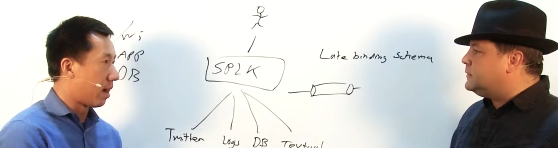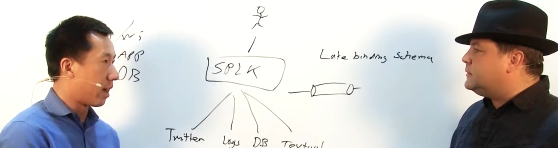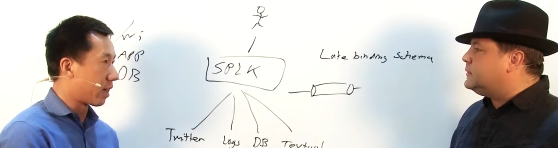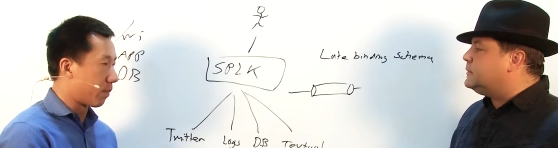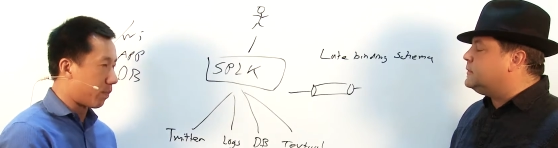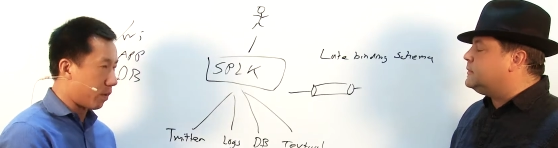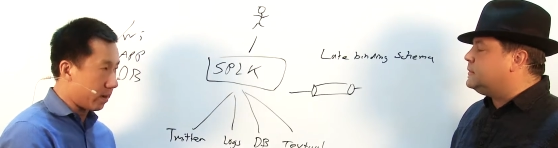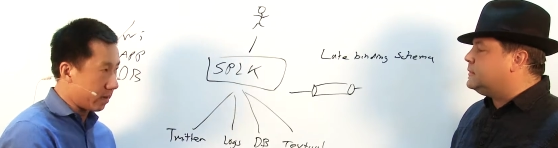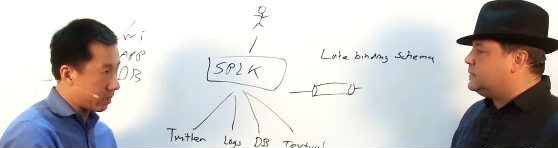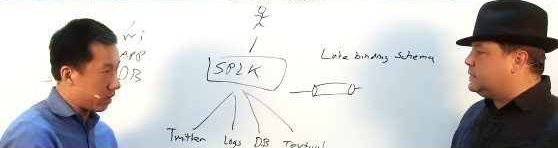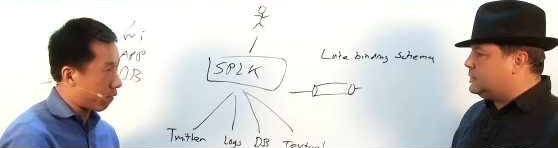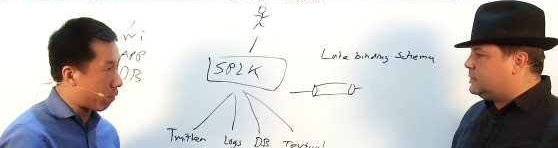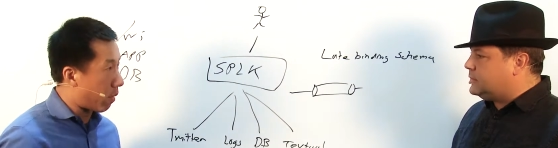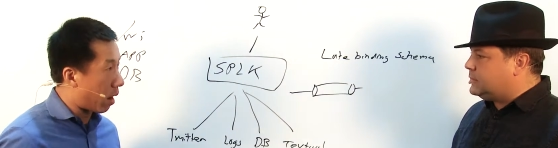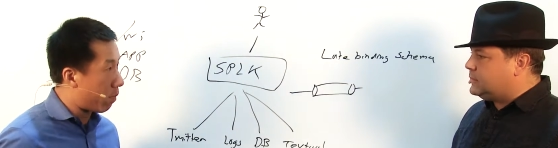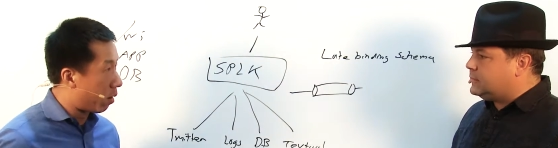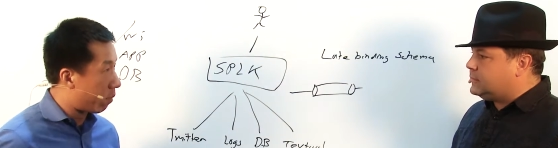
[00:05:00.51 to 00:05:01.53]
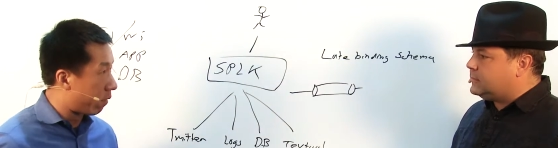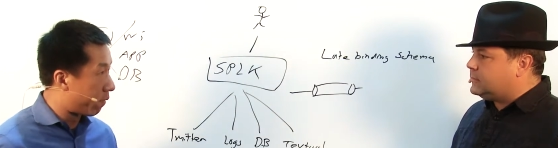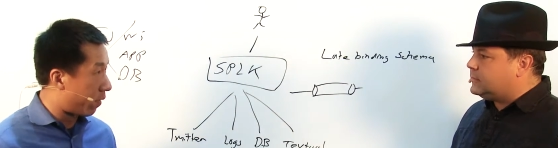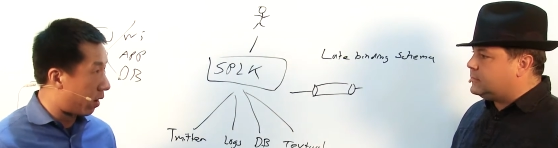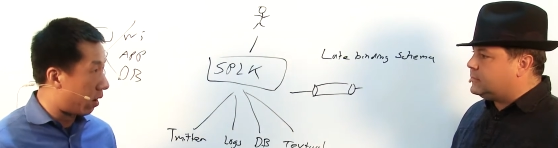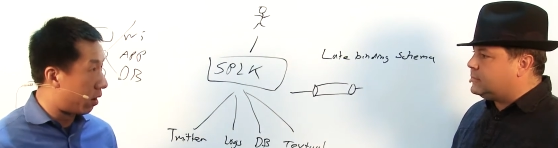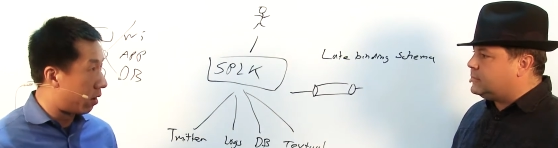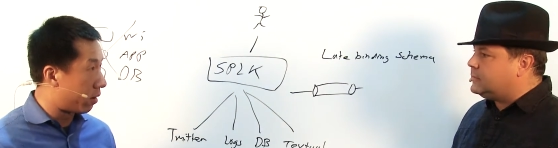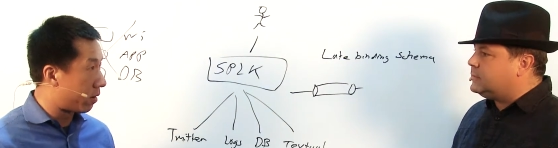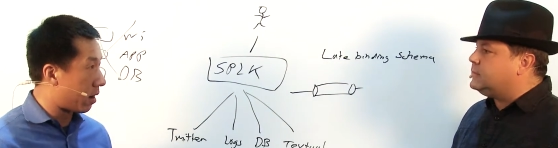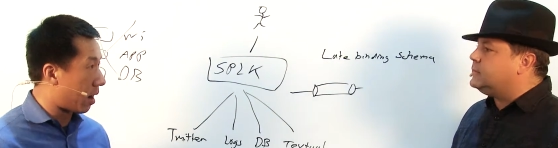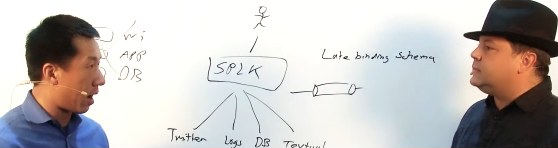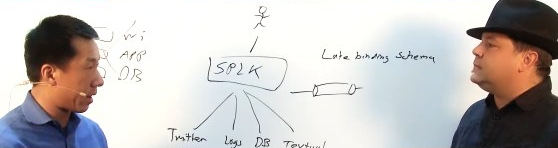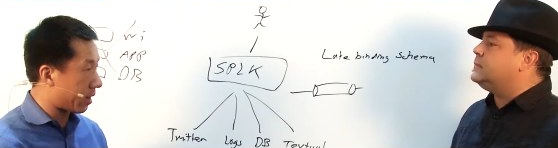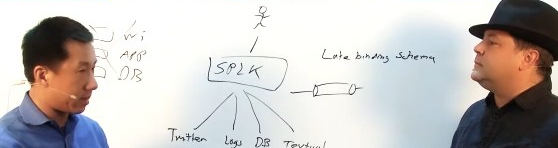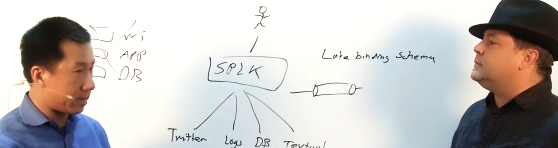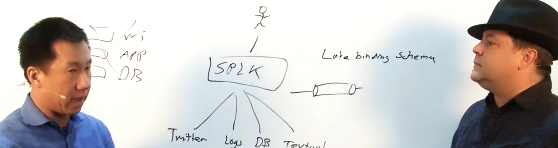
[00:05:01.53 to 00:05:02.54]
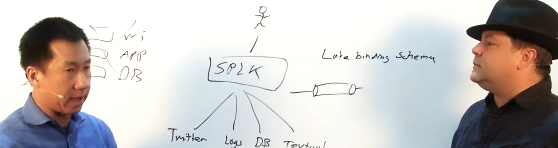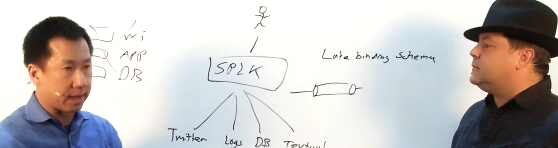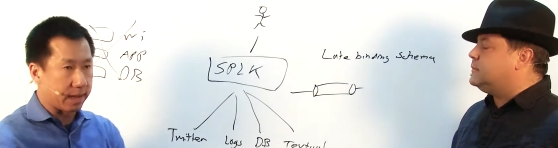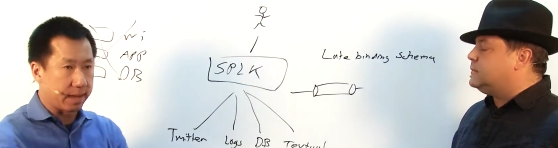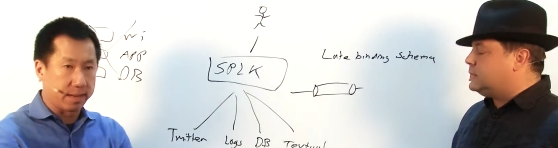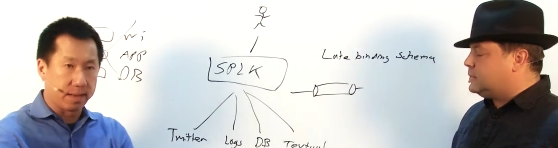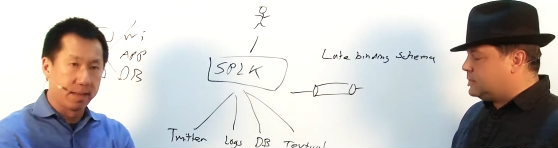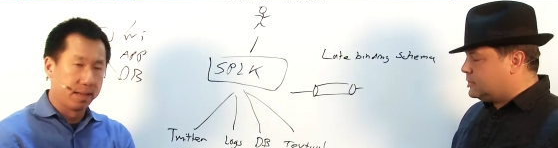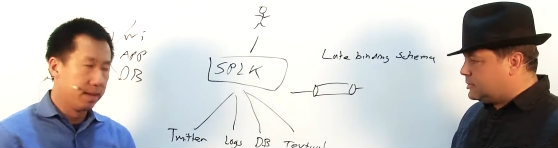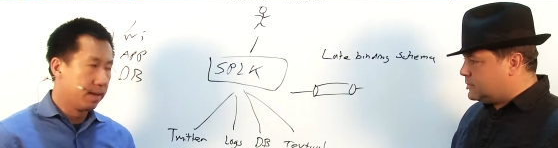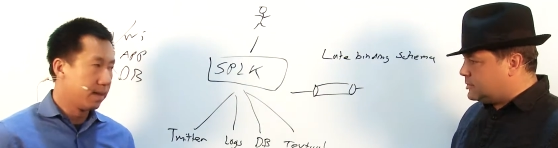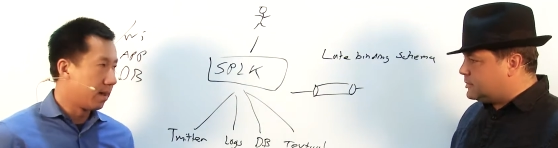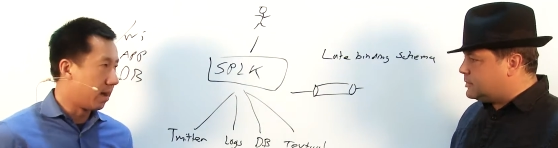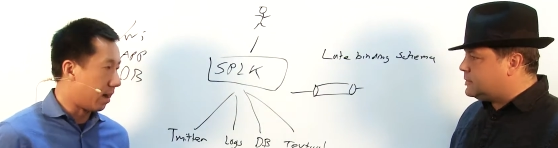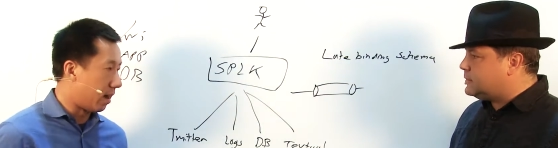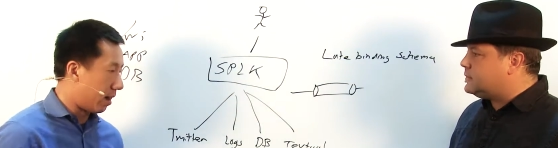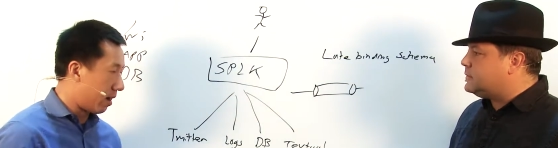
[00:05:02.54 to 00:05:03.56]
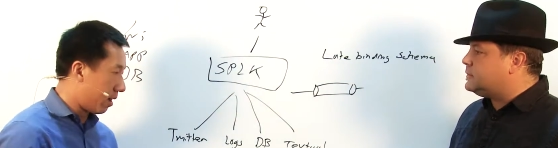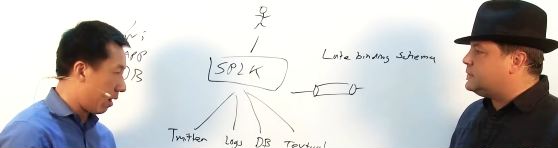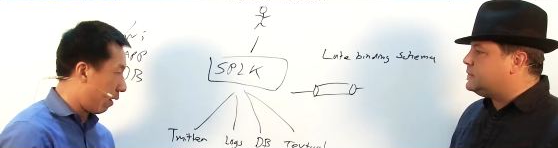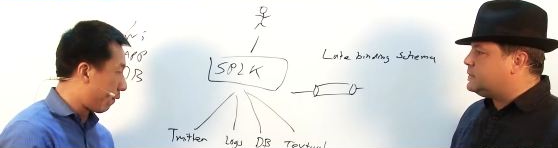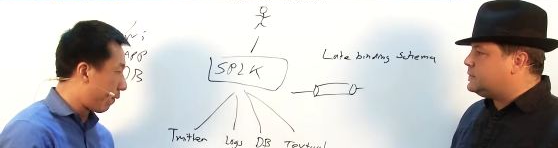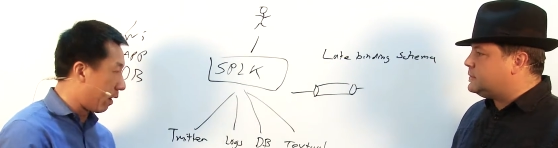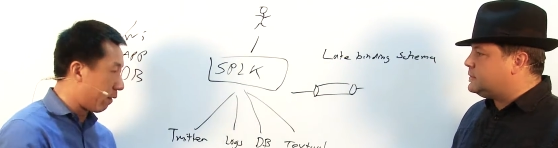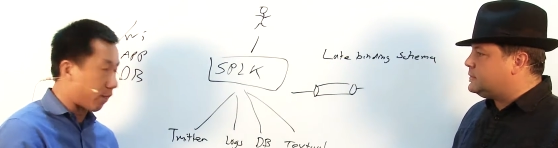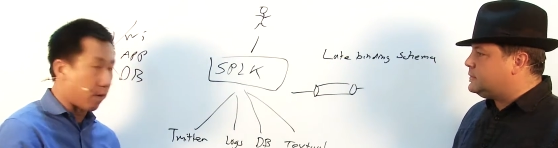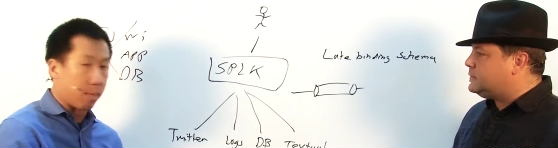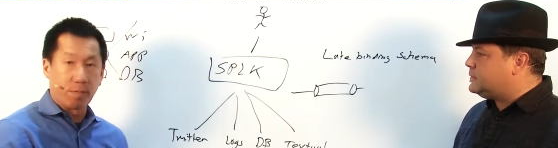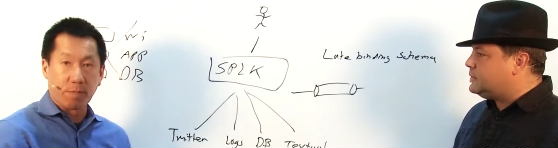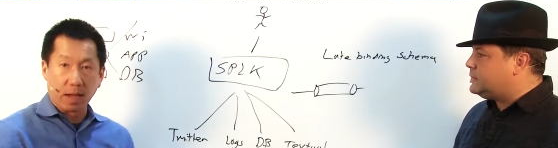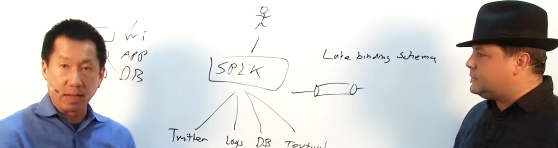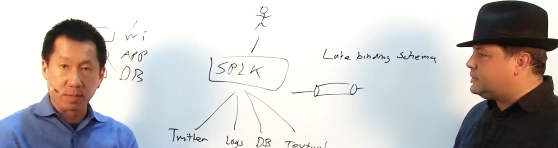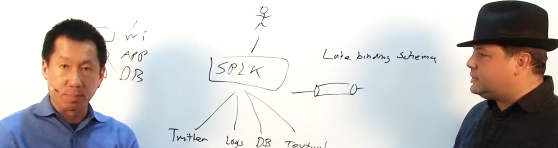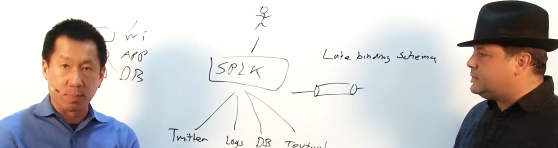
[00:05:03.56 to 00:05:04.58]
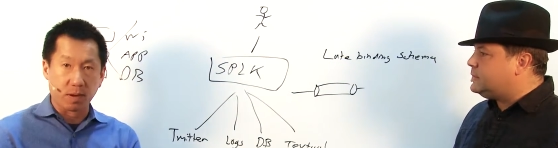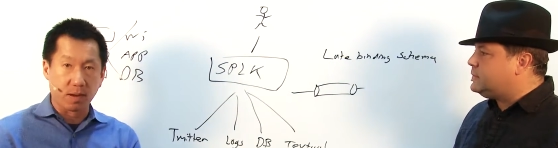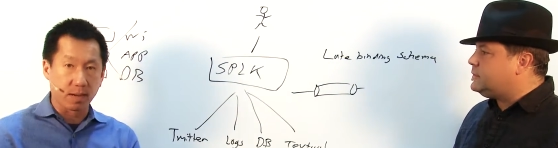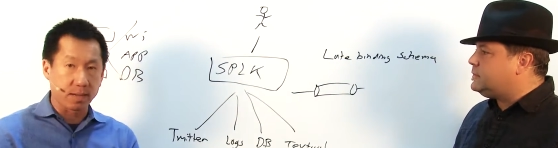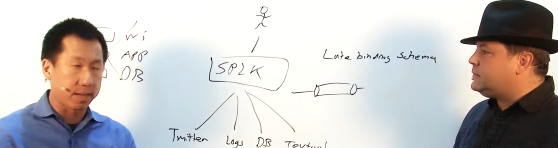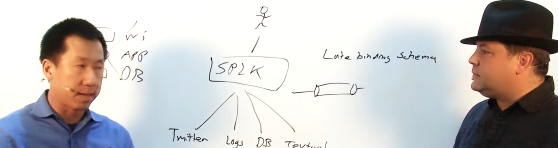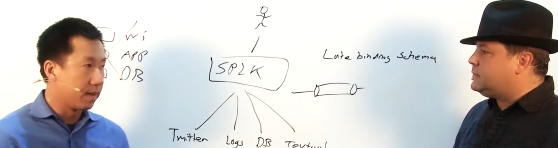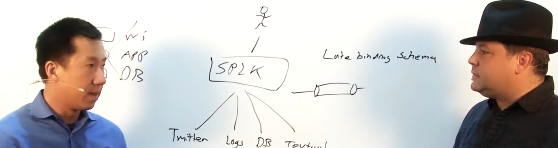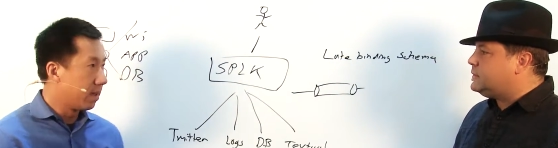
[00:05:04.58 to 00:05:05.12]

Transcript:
Speaker 1: I could put in stuff from my mobile phone. I can take in uh, a feed from Facebook,